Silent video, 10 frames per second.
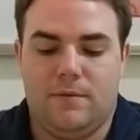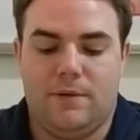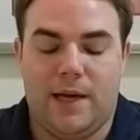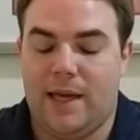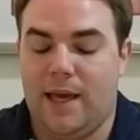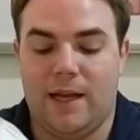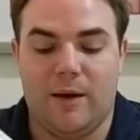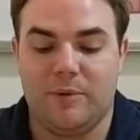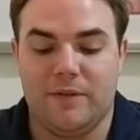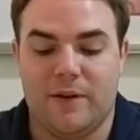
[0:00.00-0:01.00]
I
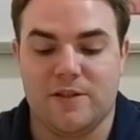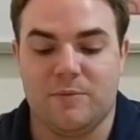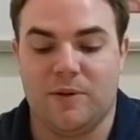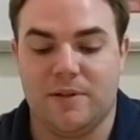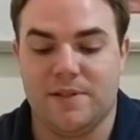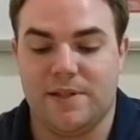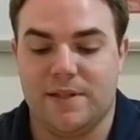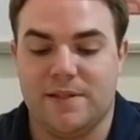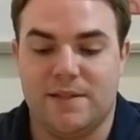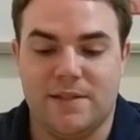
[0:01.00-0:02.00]
cannot believe how small this thing
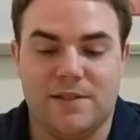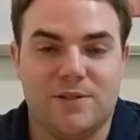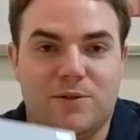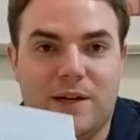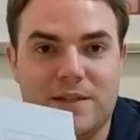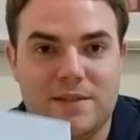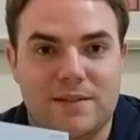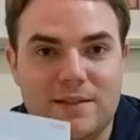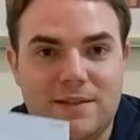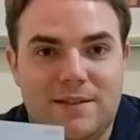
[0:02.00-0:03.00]
is. This is crazy.
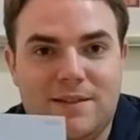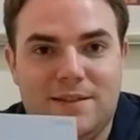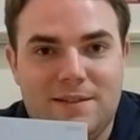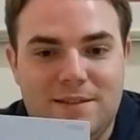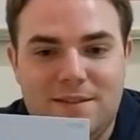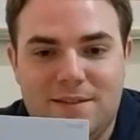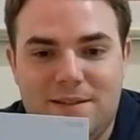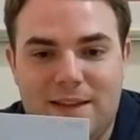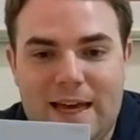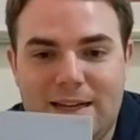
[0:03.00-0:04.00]

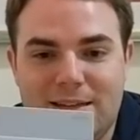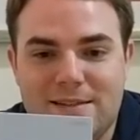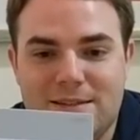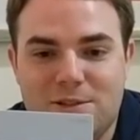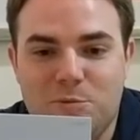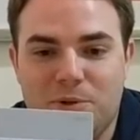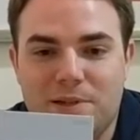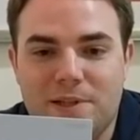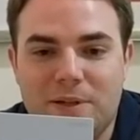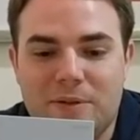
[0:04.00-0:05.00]
That is the Super
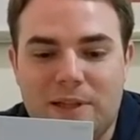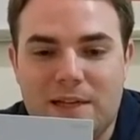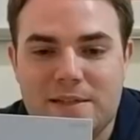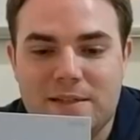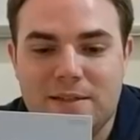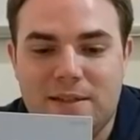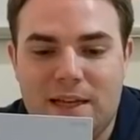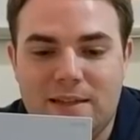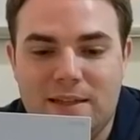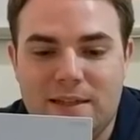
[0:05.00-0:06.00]
Nintendo Classic.
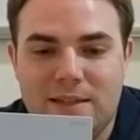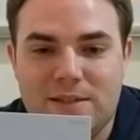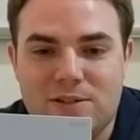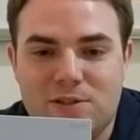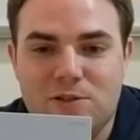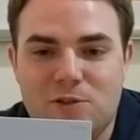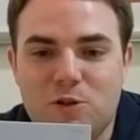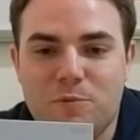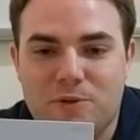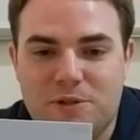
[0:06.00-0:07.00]
That thing is
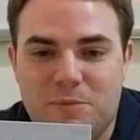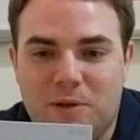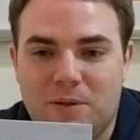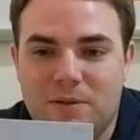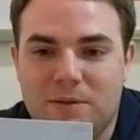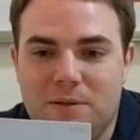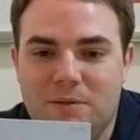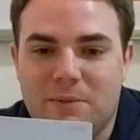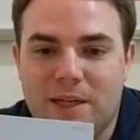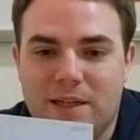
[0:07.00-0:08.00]
super small. Oh
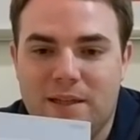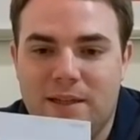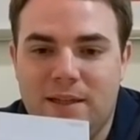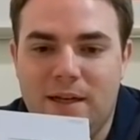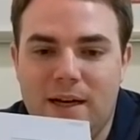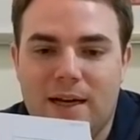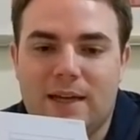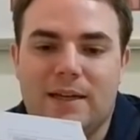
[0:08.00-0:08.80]
my god.